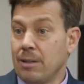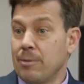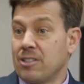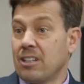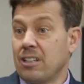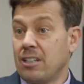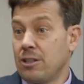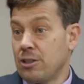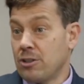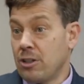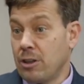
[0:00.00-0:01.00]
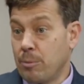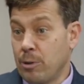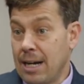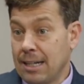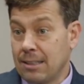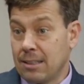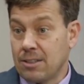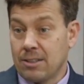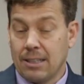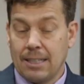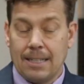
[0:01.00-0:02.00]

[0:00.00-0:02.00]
limits and conditions on the practice.